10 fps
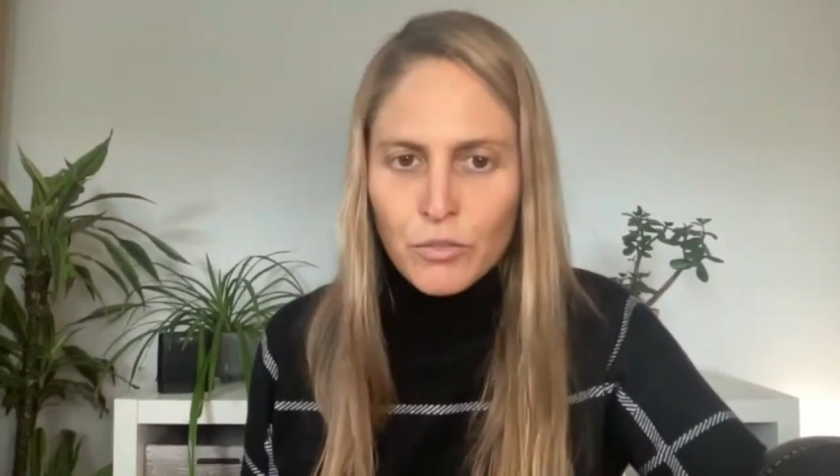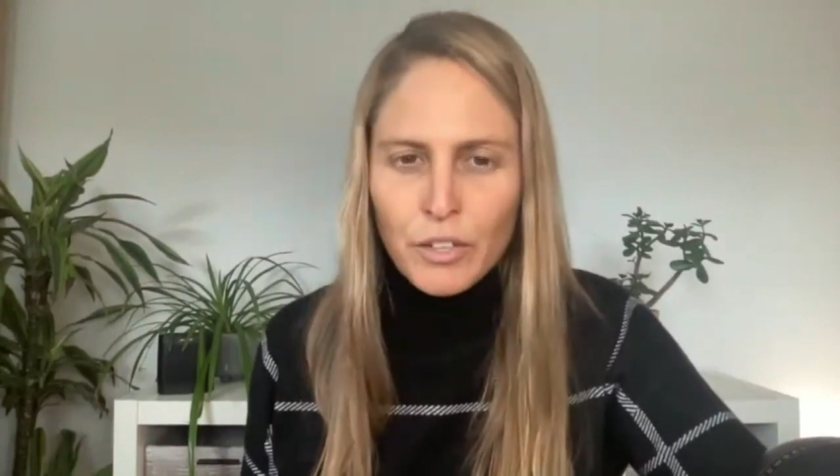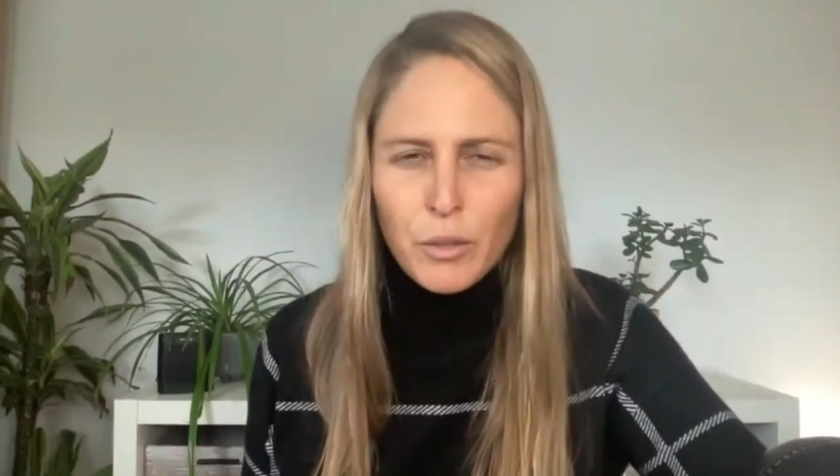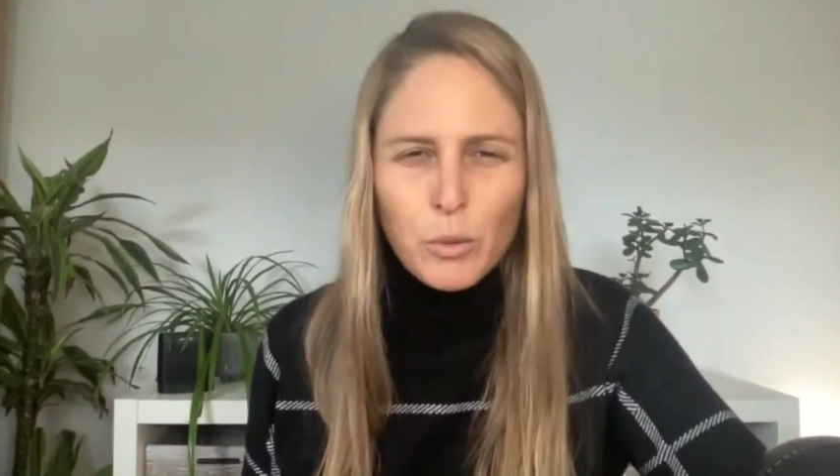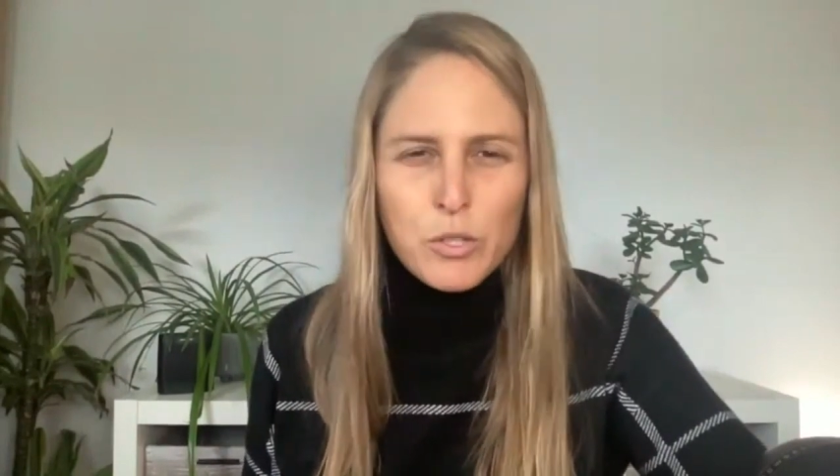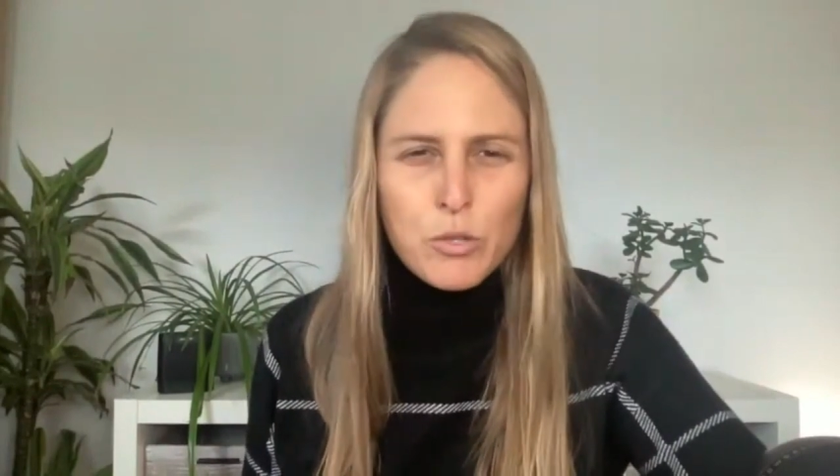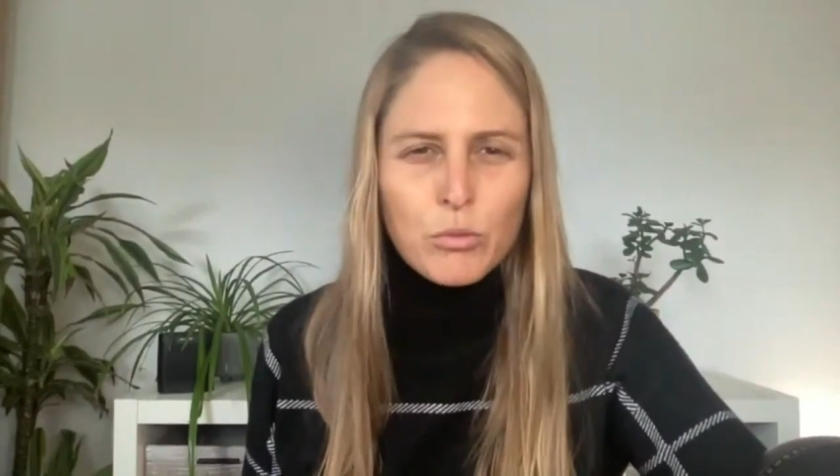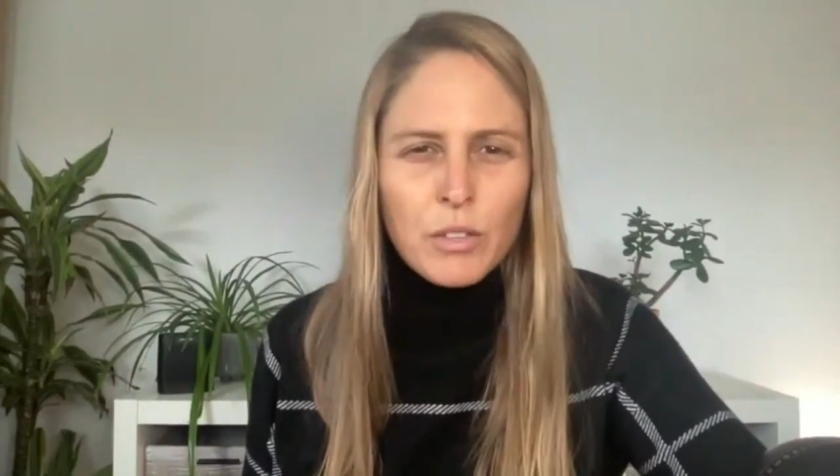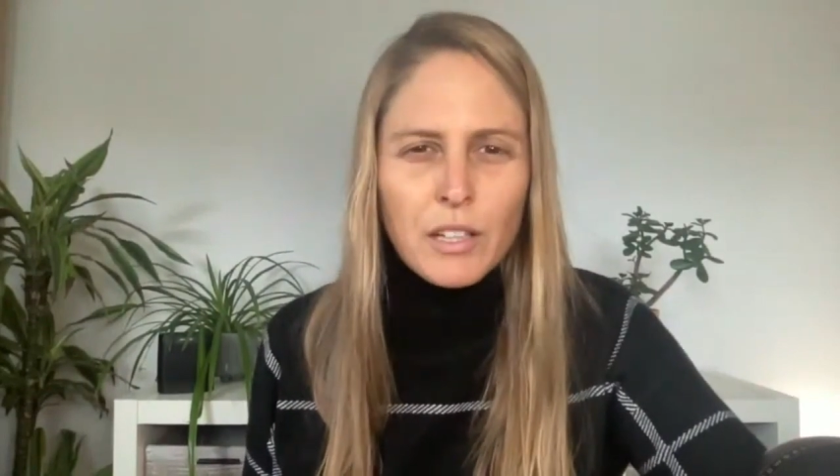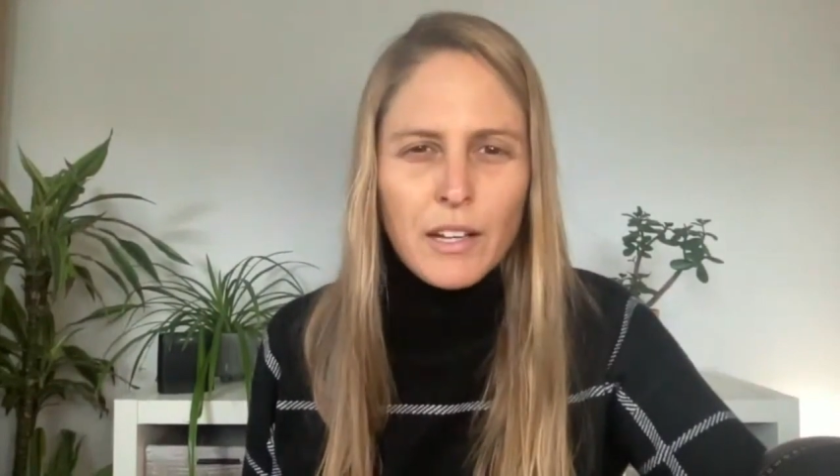of like, we're
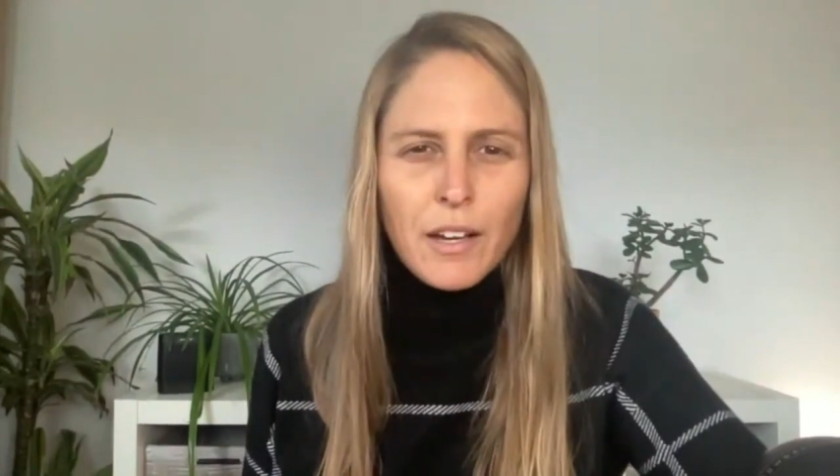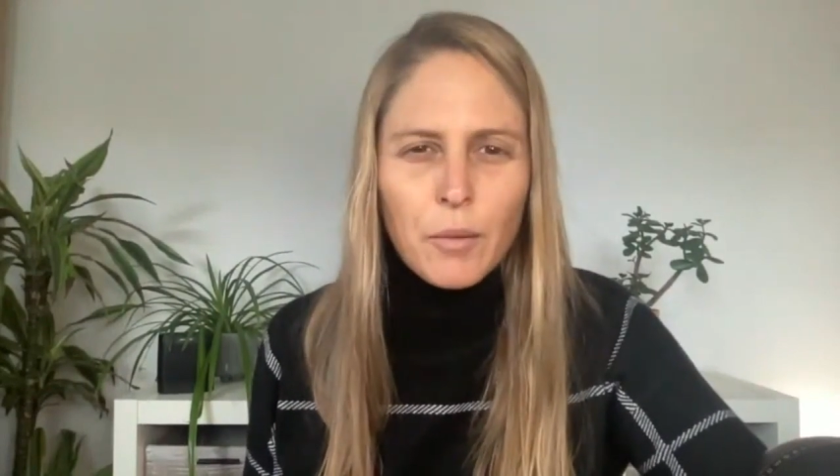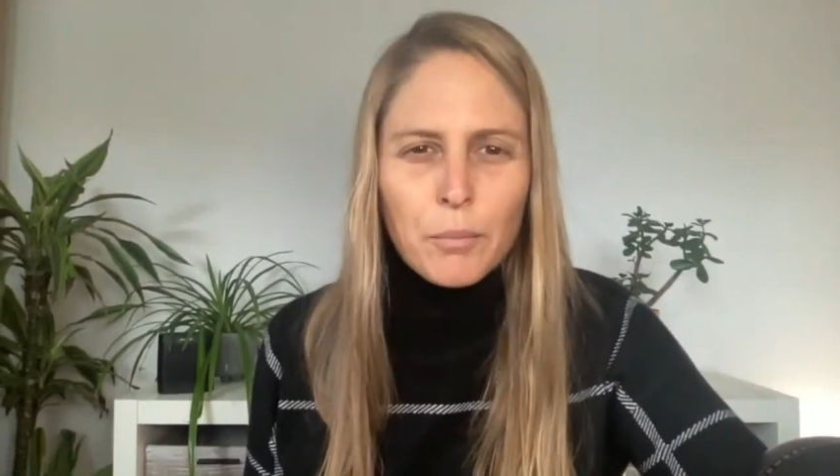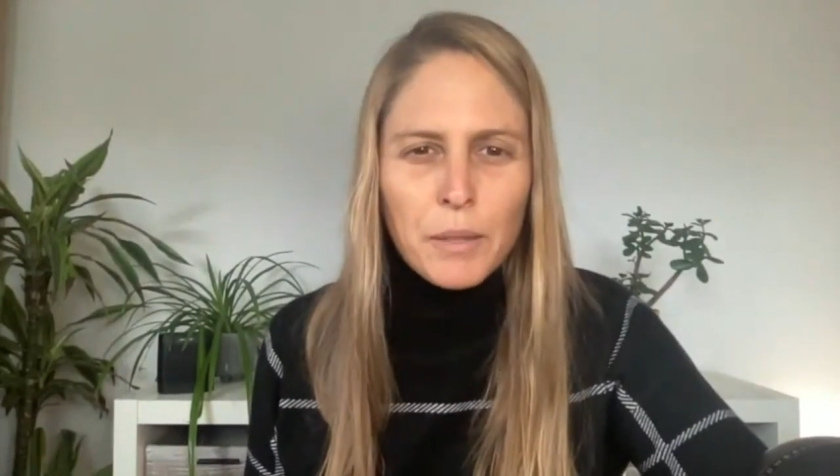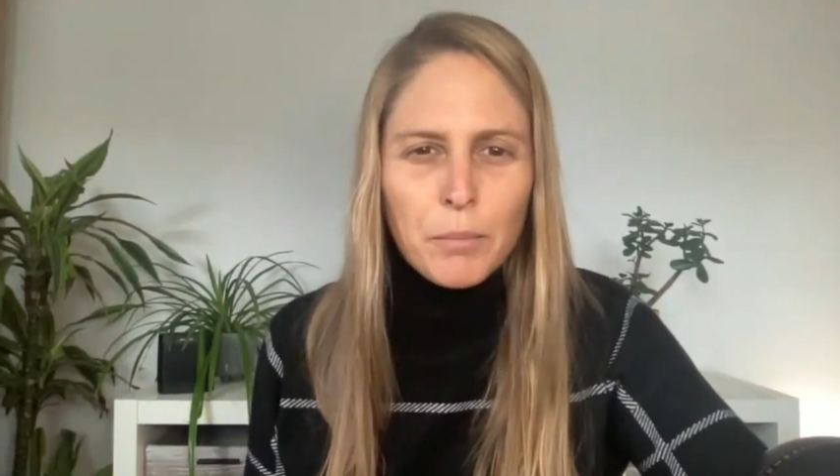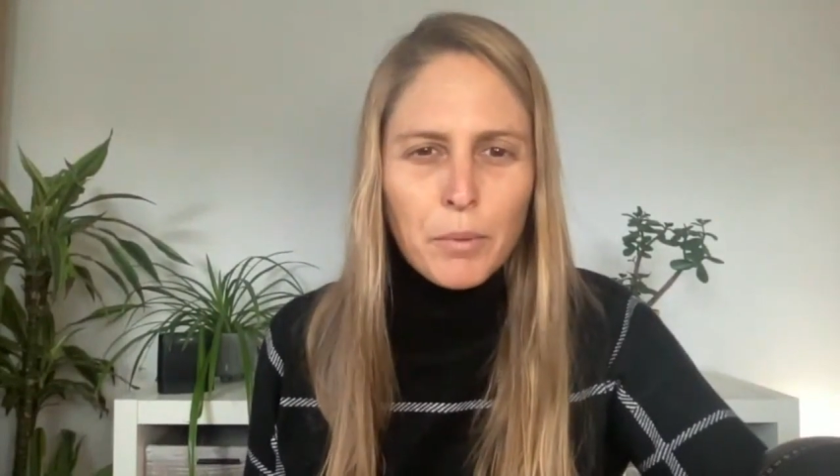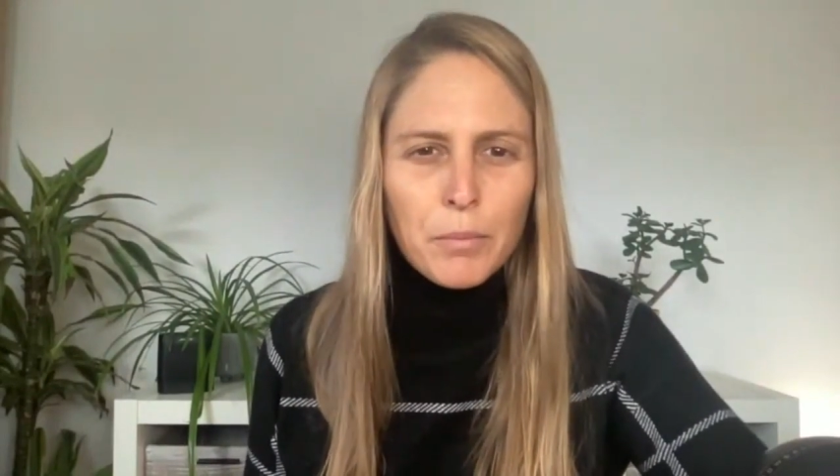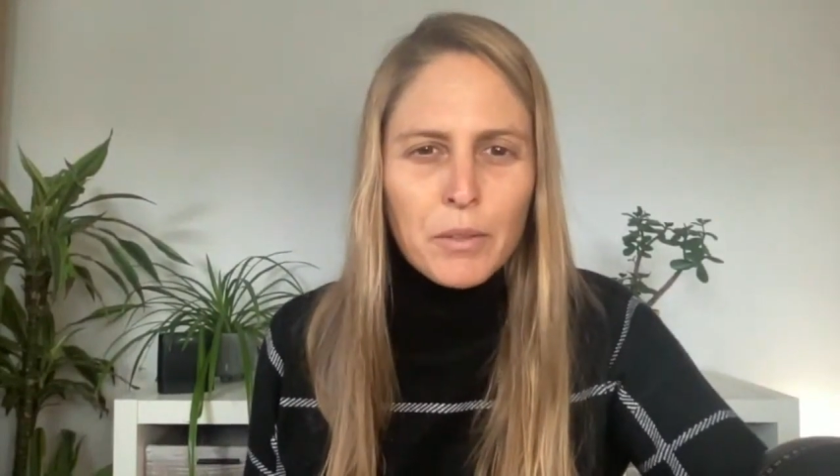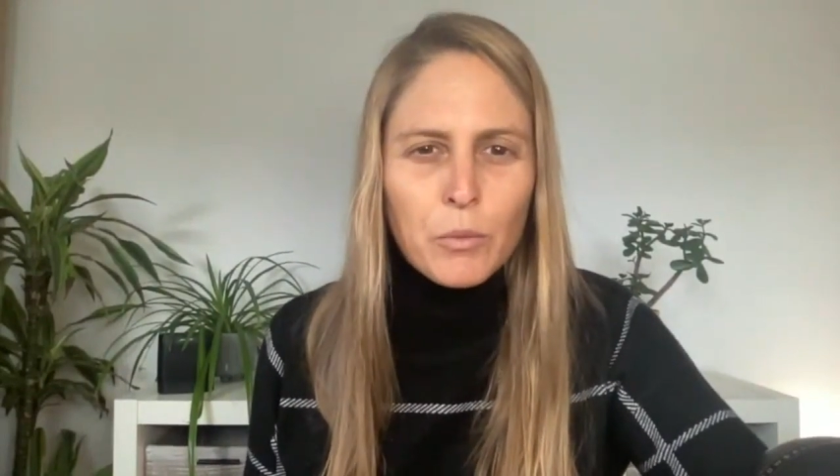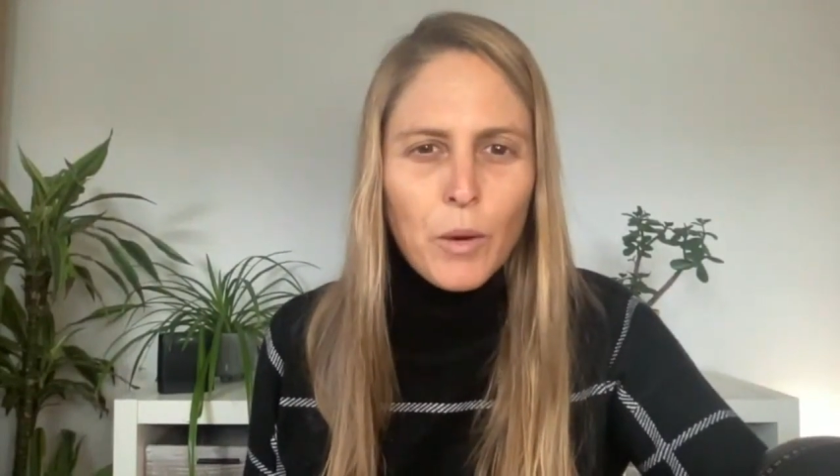truly going to help people
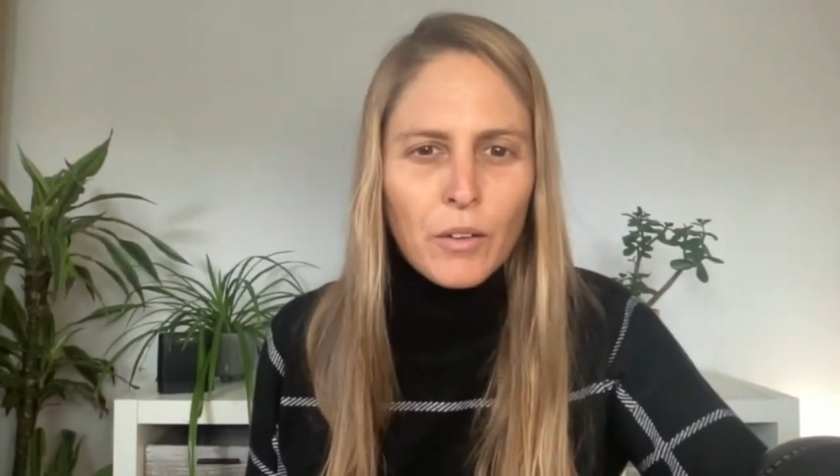be